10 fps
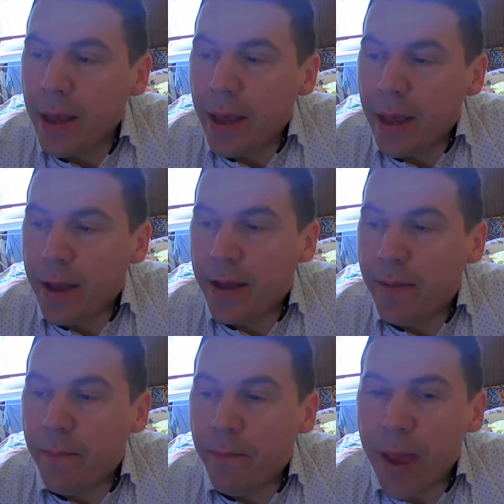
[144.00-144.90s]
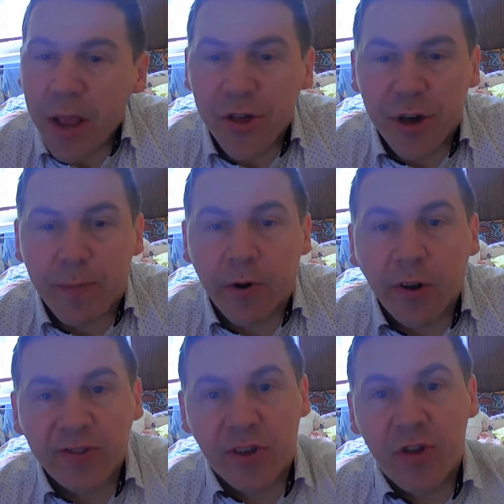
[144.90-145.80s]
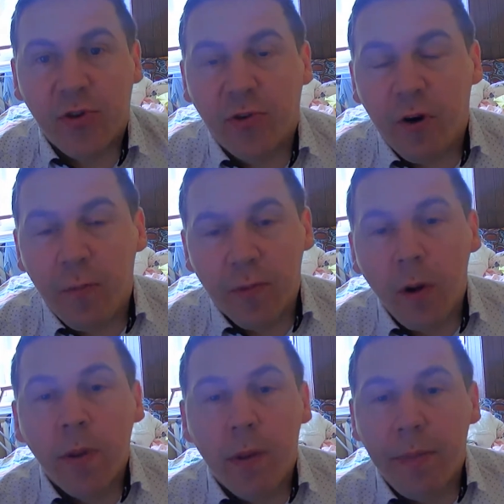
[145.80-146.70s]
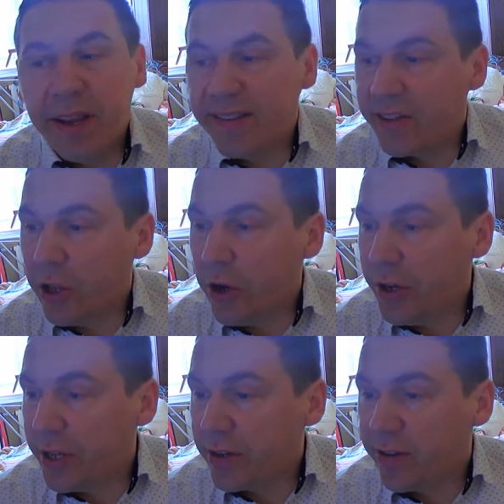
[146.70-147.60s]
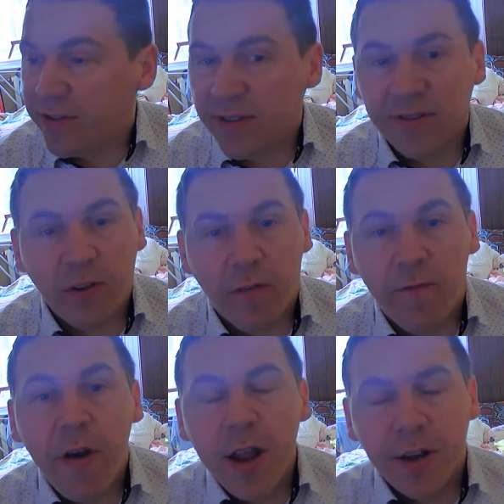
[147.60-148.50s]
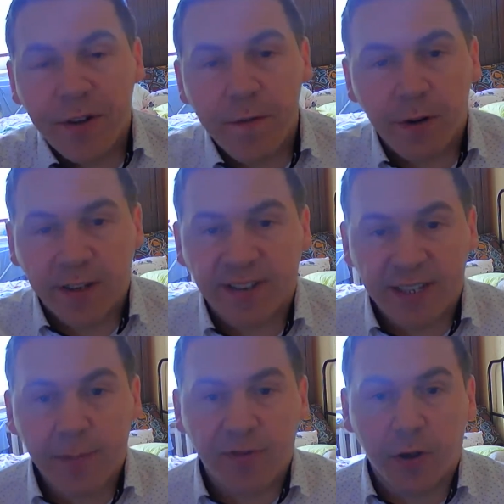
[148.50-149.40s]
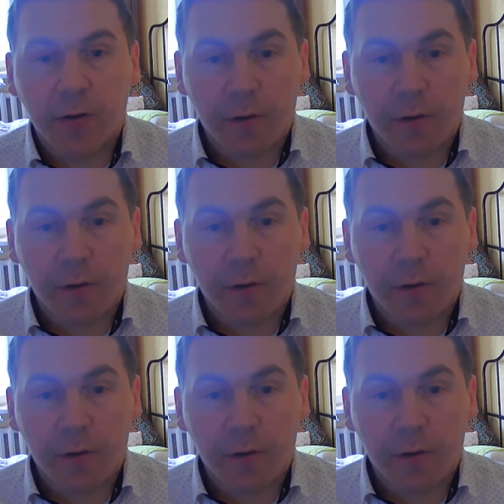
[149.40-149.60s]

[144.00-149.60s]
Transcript: A major procedure of problem-based learning consists of very different steps